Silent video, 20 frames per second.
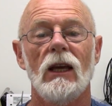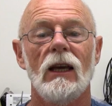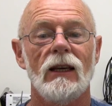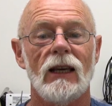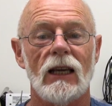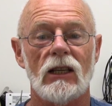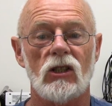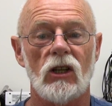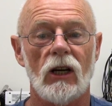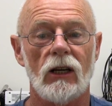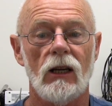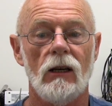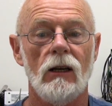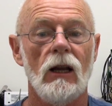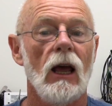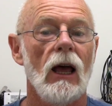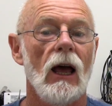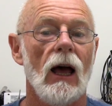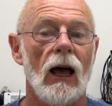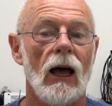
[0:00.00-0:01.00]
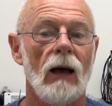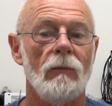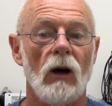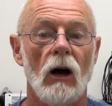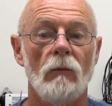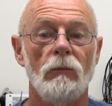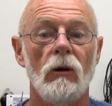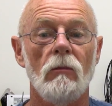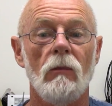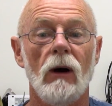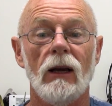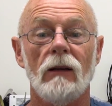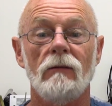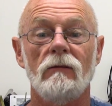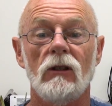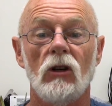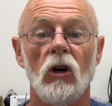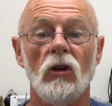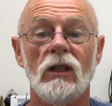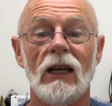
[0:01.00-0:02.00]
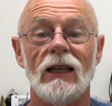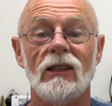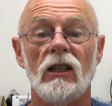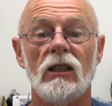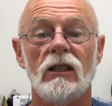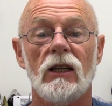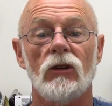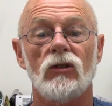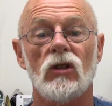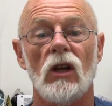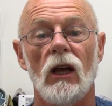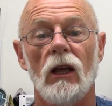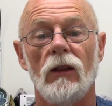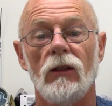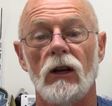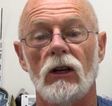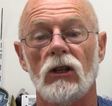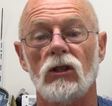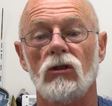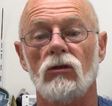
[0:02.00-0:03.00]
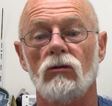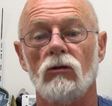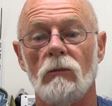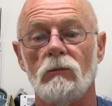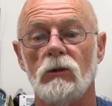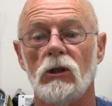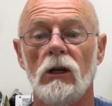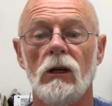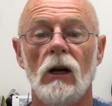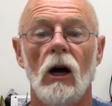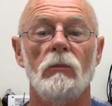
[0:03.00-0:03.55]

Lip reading: Get stuck in. I'll put my contact details in the description.